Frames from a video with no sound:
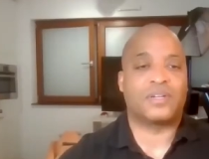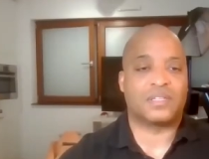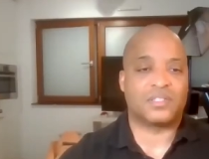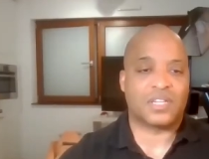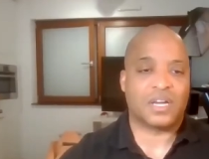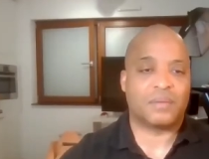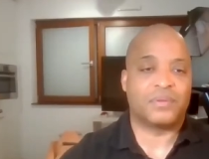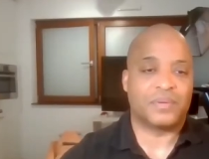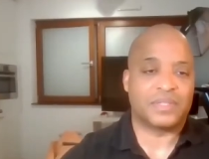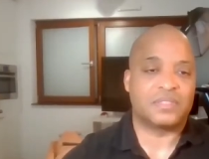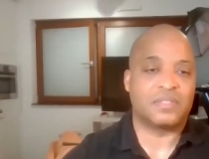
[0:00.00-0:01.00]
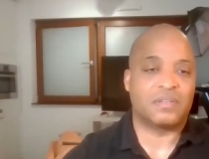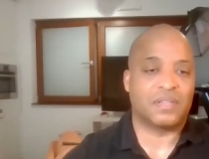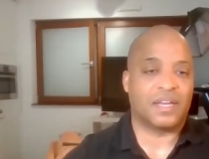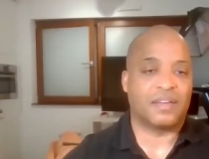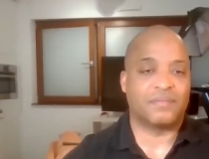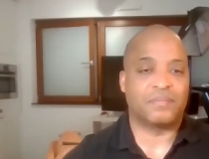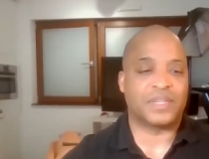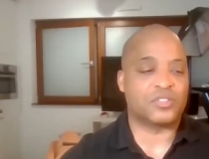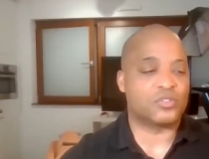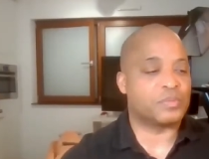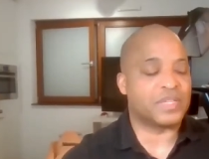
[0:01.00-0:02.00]
another job the rest of your life
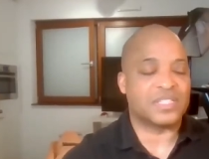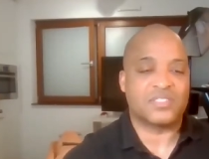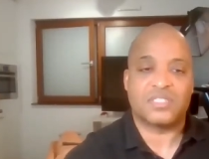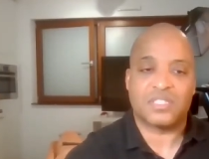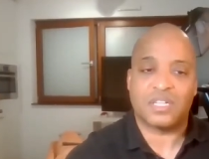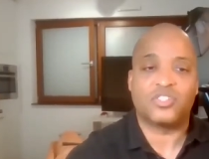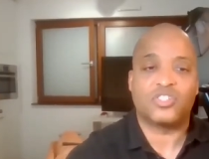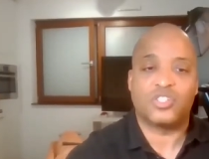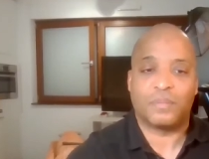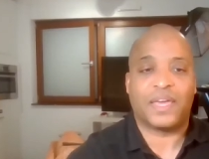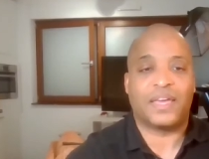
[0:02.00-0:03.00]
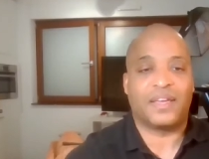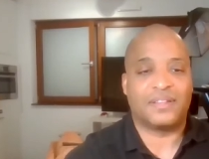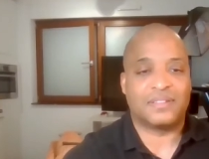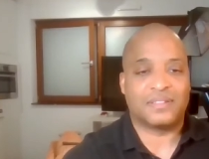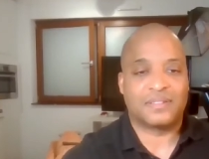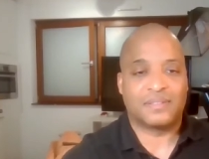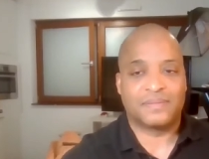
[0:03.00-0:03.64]
because you'll be in such demand.